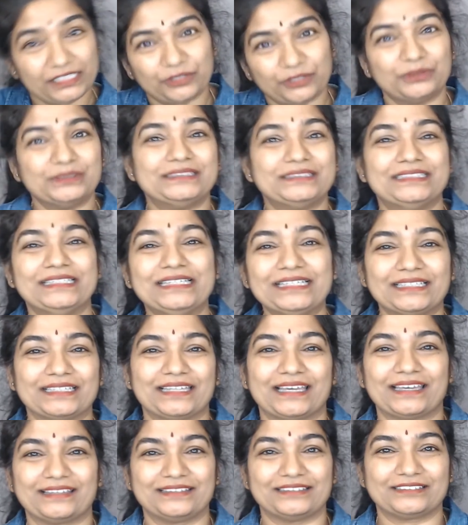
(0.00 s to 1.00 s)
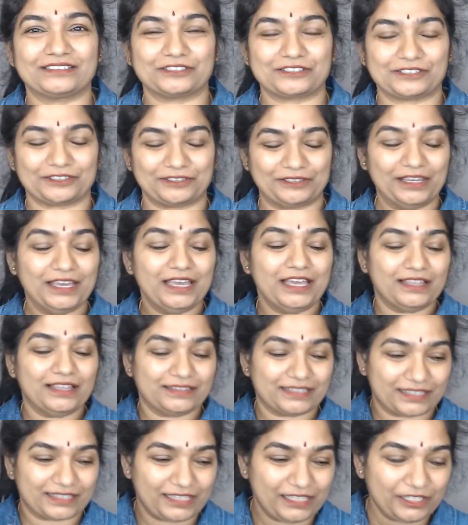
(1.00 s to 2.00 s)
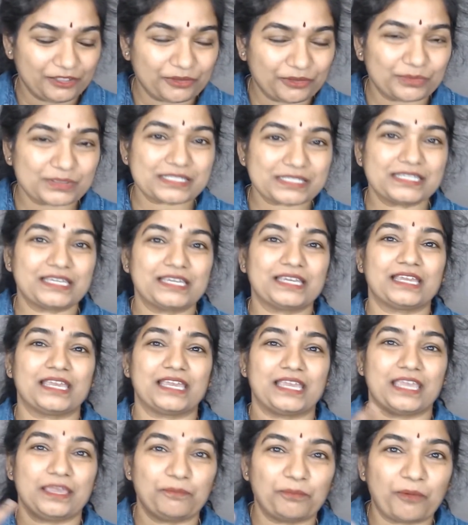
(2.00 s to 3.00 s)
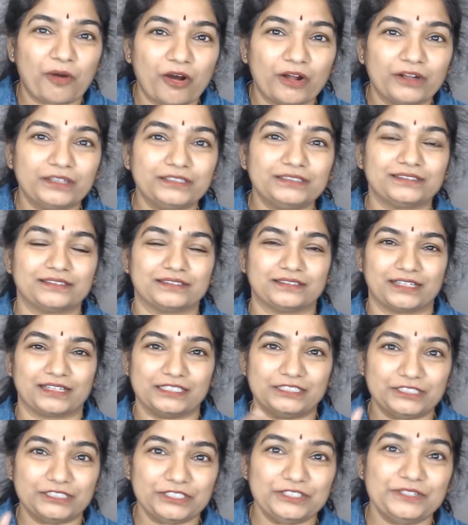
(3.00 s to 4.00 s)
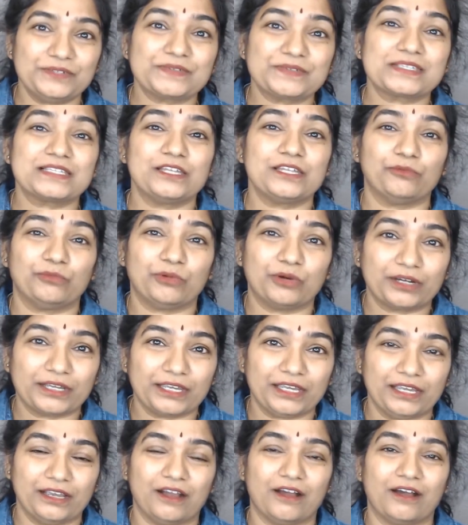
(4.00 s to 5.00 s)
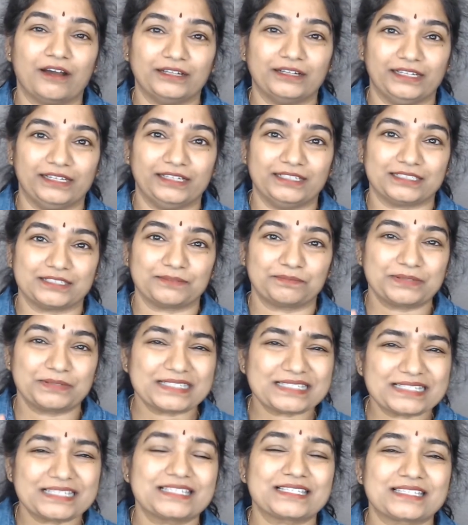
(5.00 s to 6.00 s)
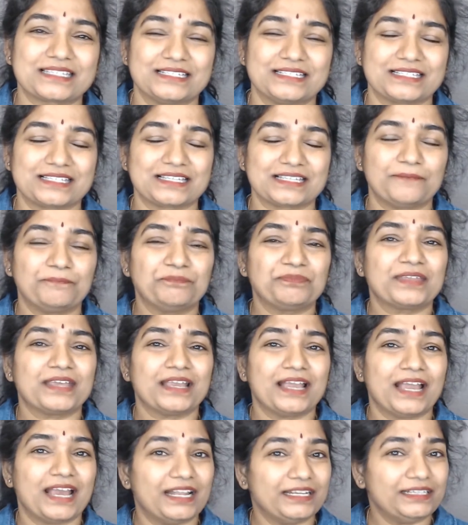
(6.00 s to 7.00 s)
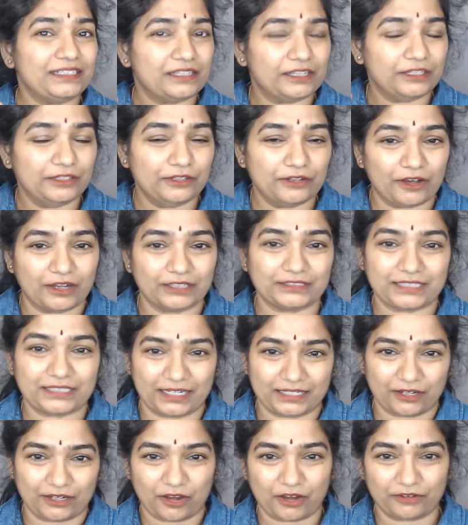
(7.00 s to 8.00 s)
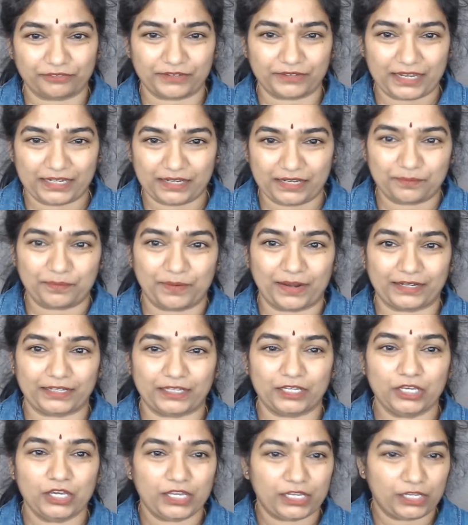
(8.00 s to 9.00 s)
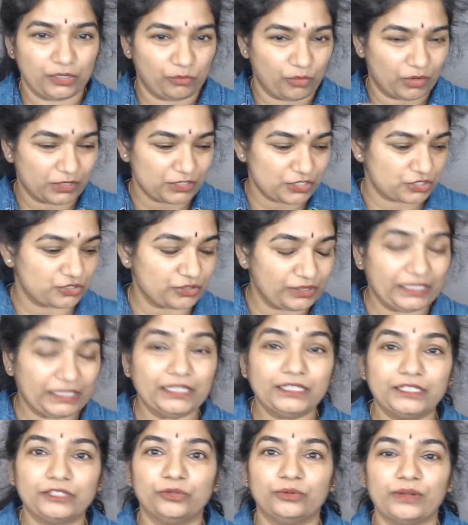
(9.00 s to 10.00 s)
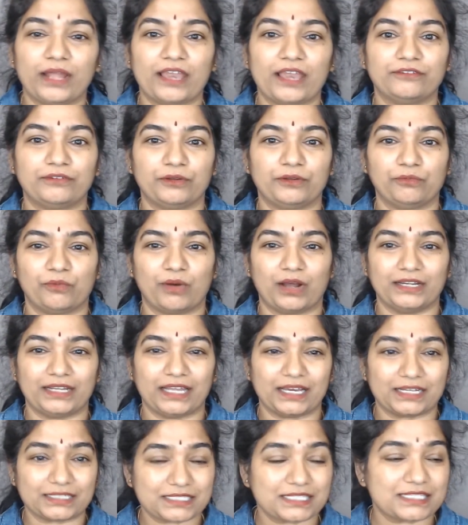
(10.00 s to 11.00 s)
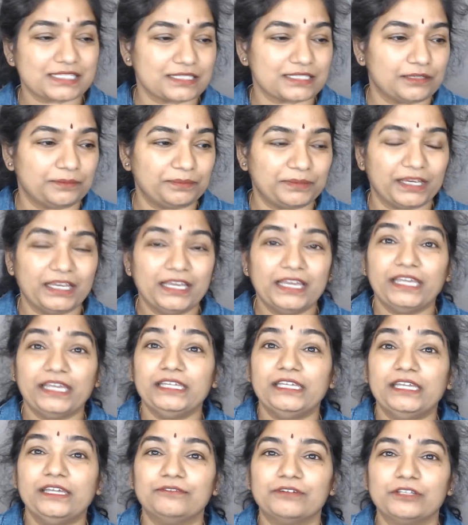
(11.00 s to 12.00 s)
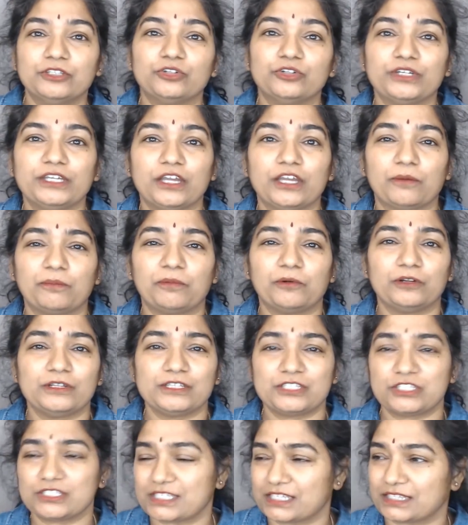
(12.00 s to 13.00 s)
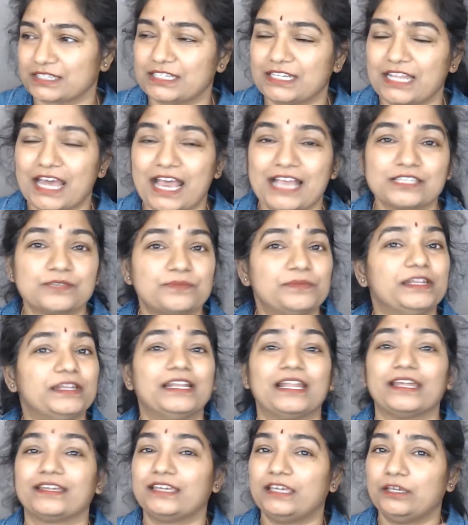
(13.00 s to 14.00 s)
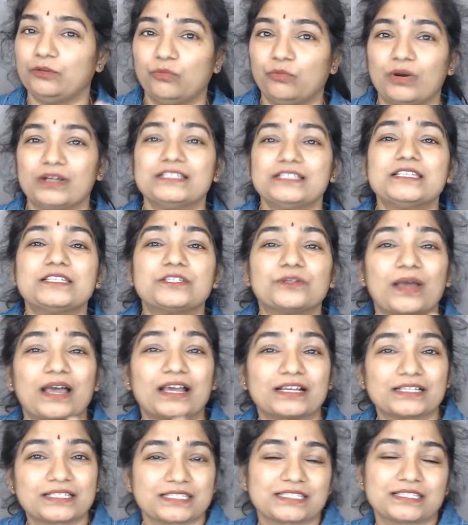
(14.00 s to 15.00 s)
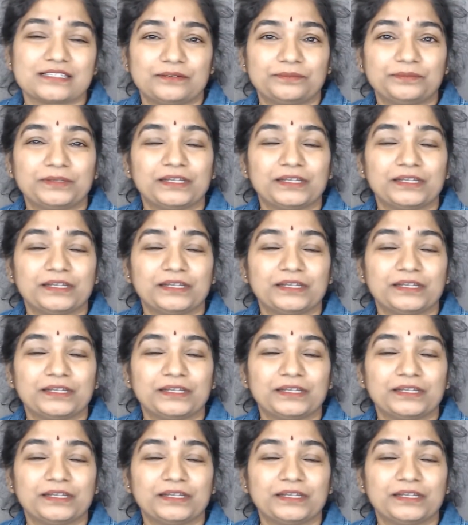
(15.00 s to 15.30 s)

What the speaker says: think like that at all. The heroes keep on continuously working on it, persistence, and not cut off anybody. He wants to include everyone, accept, even though he apologizes at the last minute, like he wants to accept